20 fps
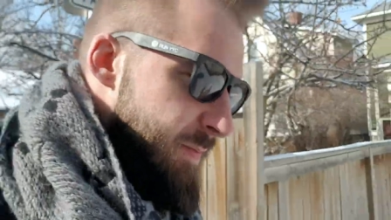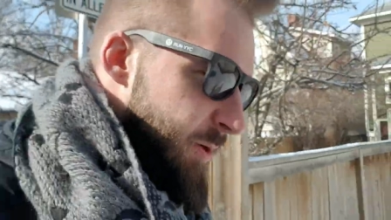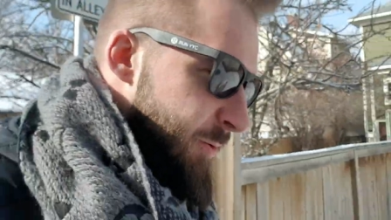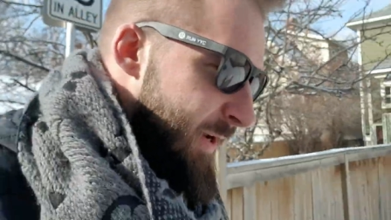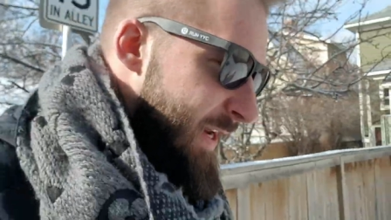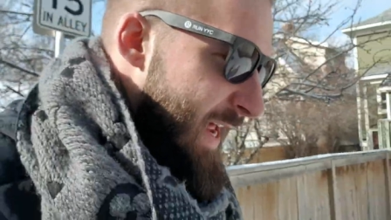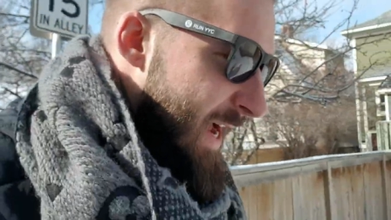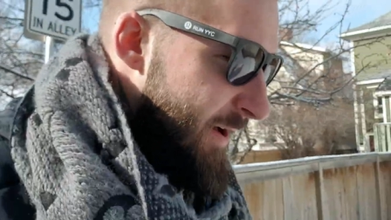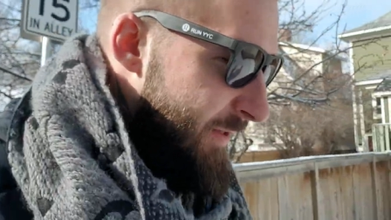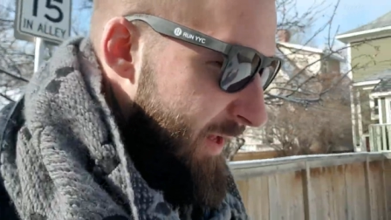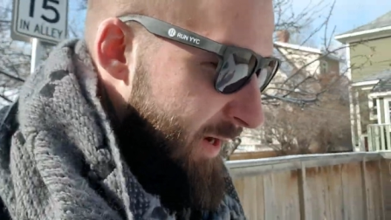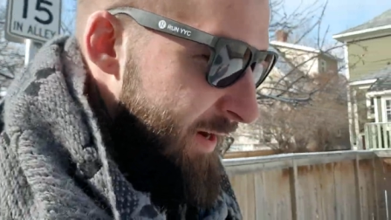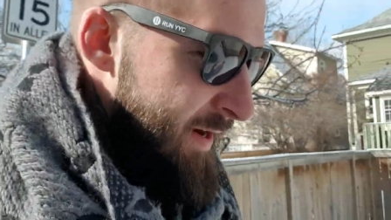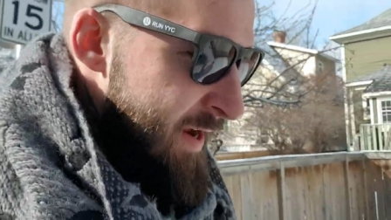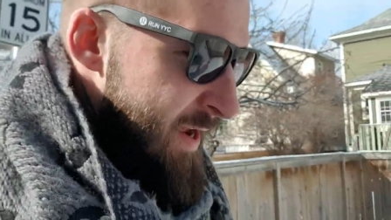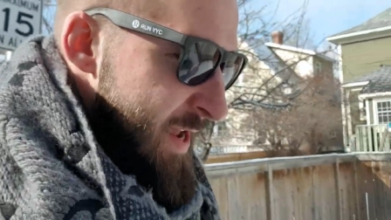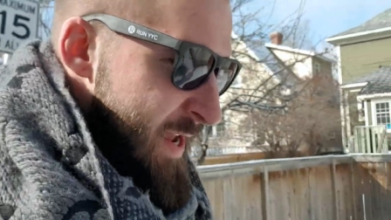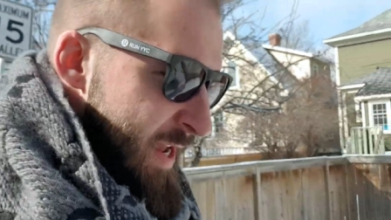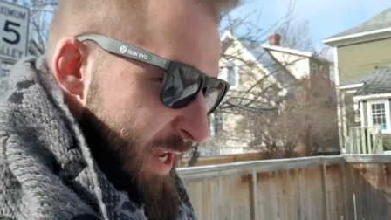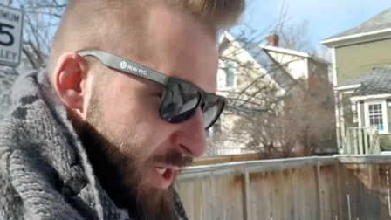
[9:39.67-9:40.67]
And now that
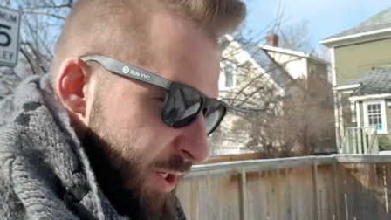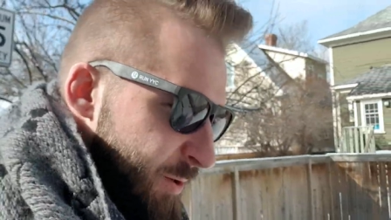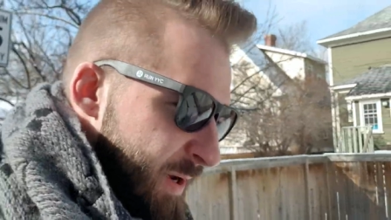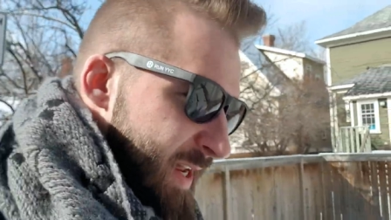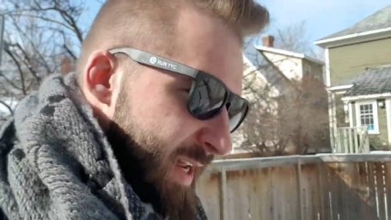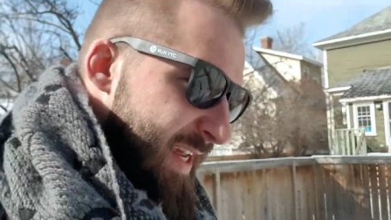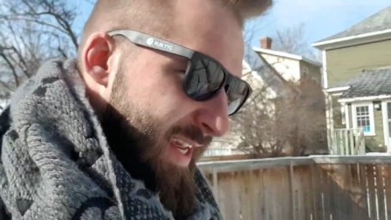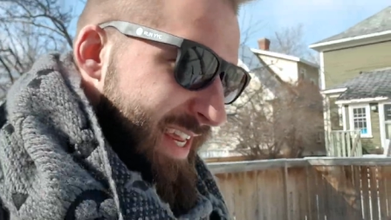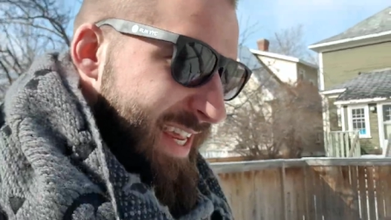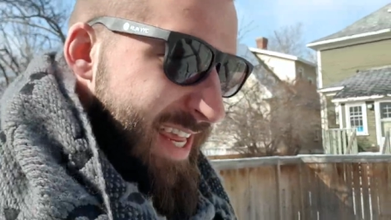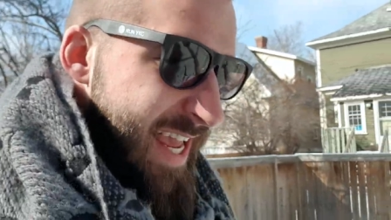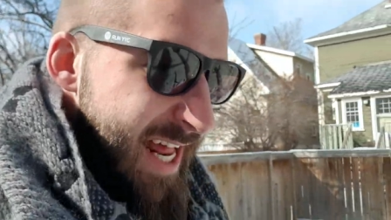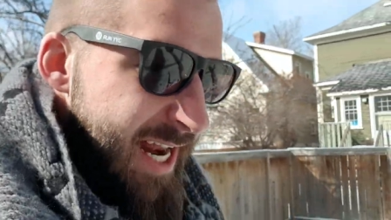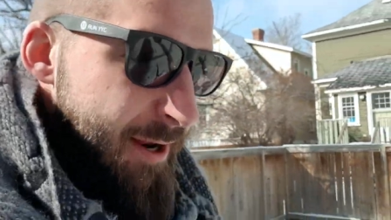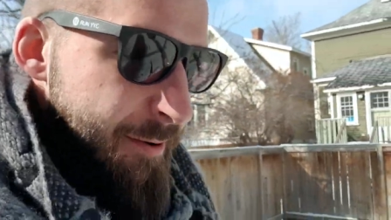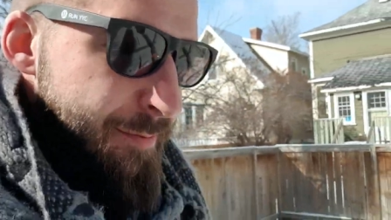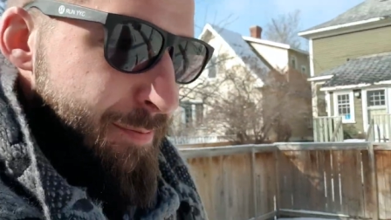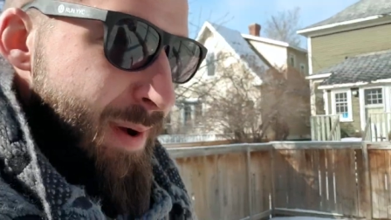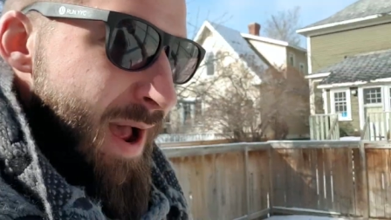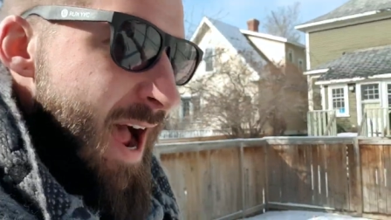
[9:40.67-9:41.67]
you get it
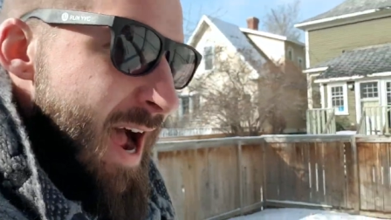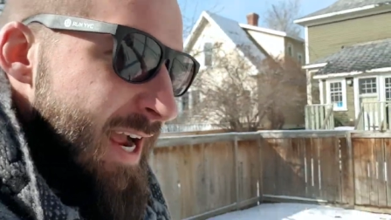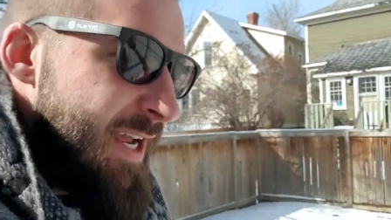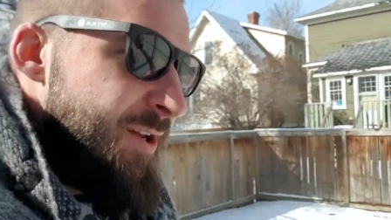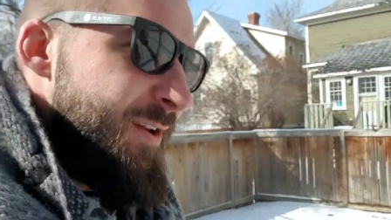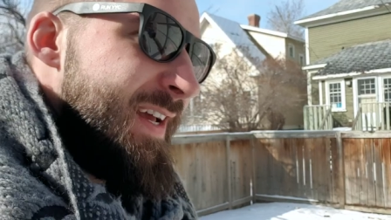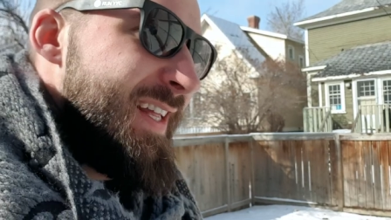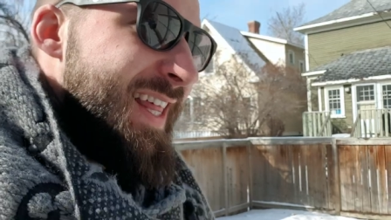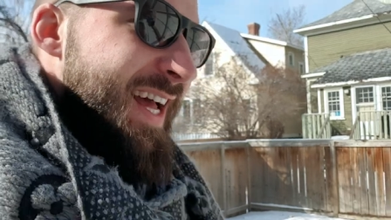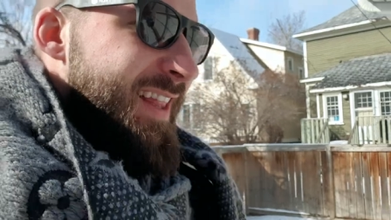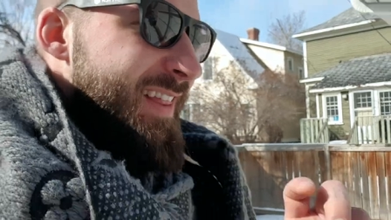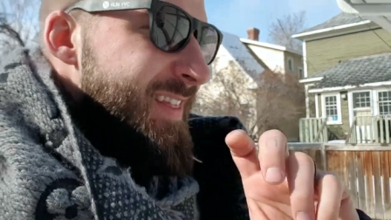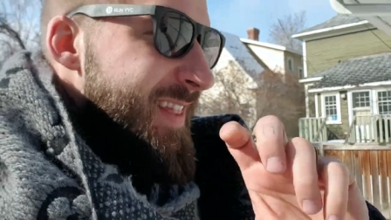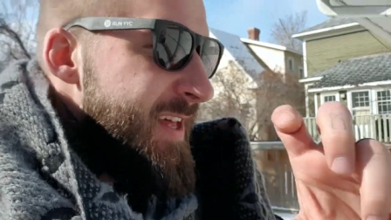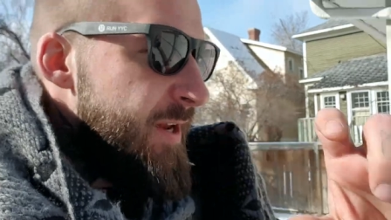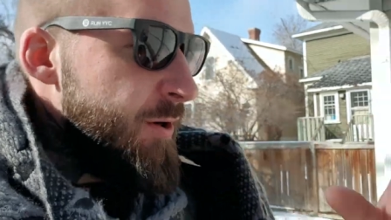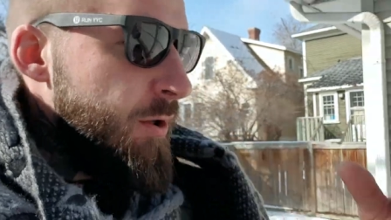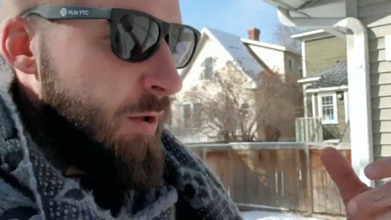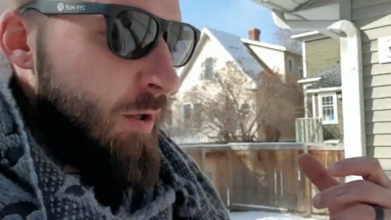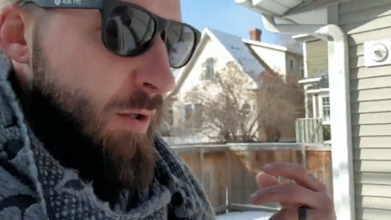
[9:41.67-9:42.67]
back and you get that
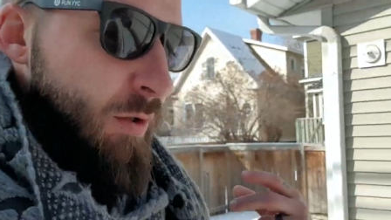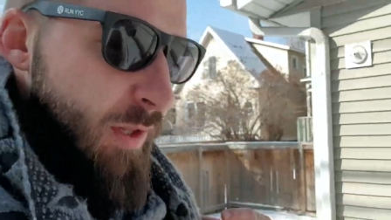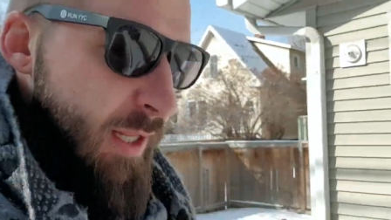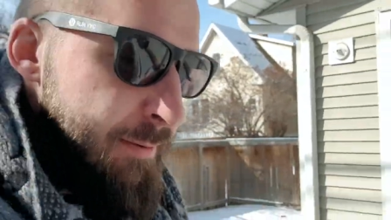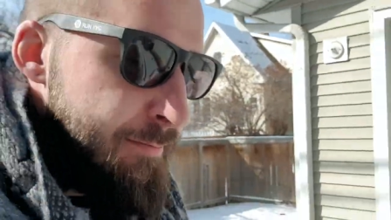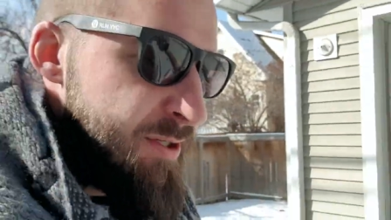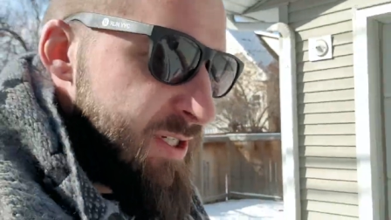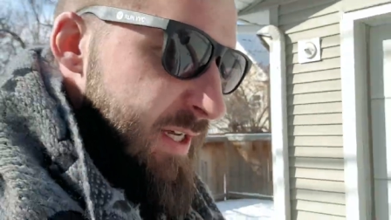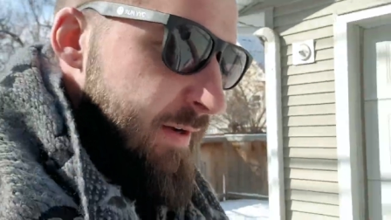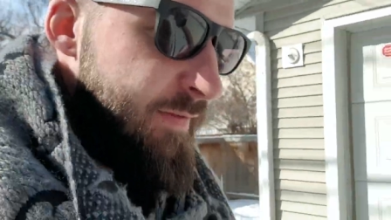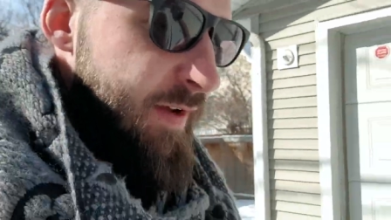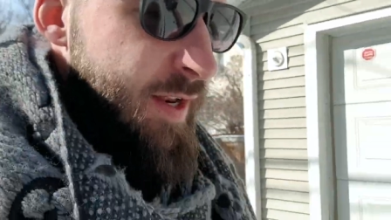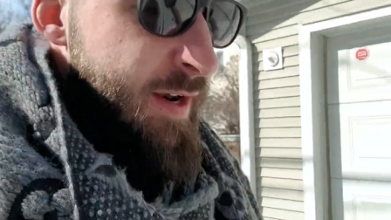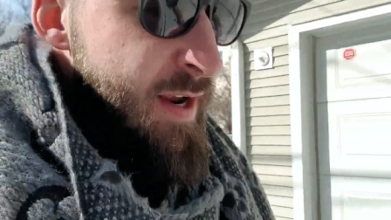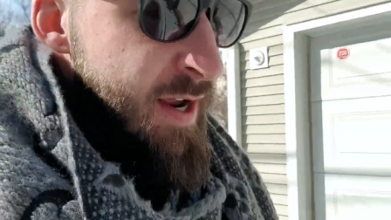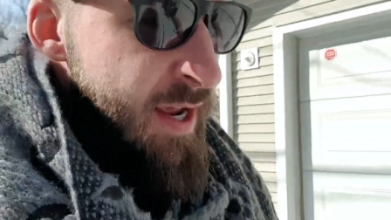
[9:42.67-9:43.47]
little glimpse of it,